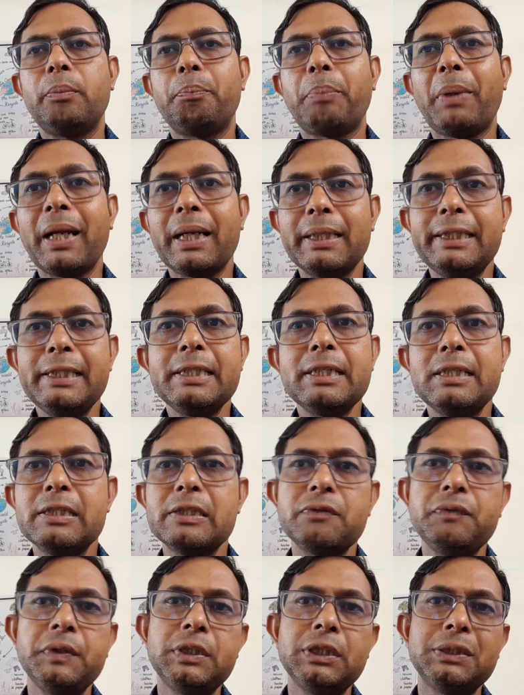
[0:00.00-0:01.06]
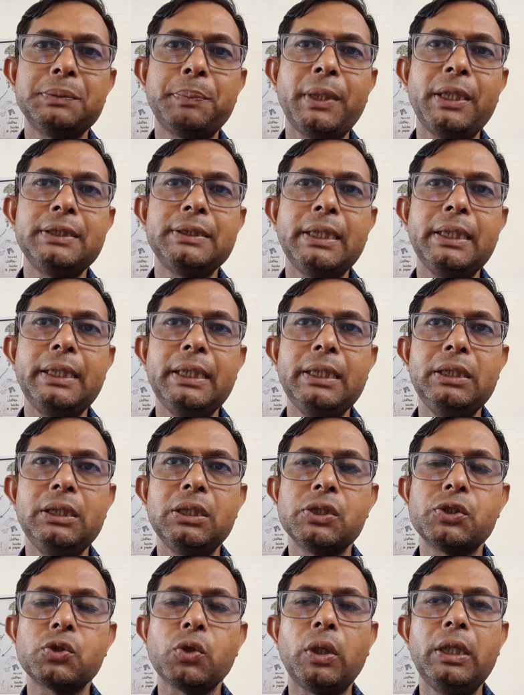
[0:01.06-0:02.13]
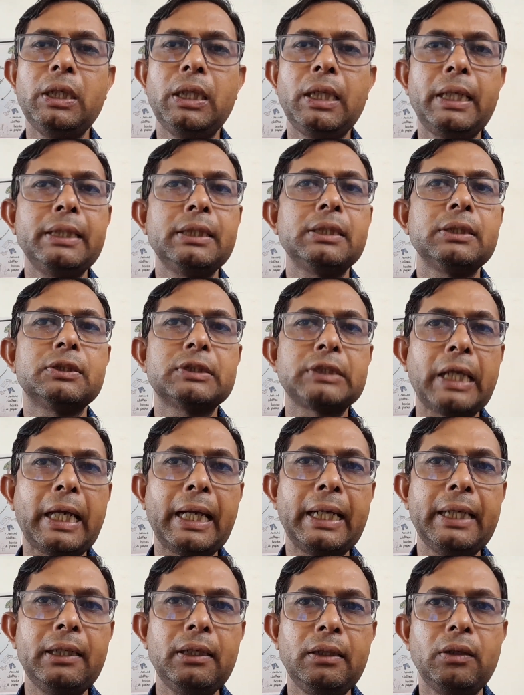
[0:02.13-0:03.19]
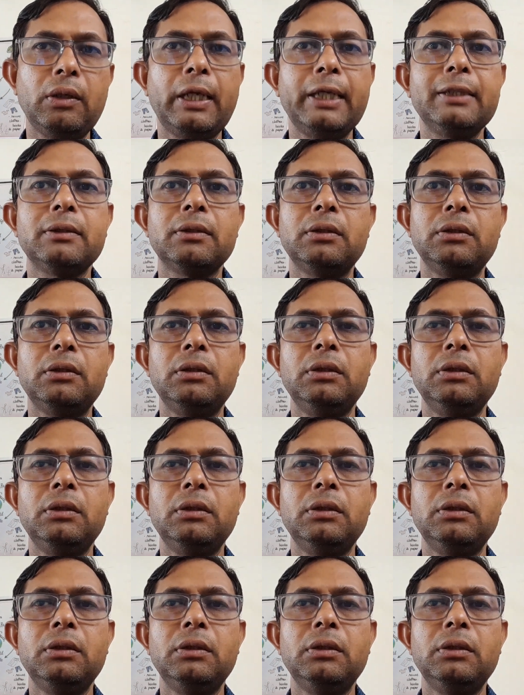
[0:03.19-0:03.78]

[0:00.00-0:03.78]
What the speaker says: particles which is present in the soil, like sand, like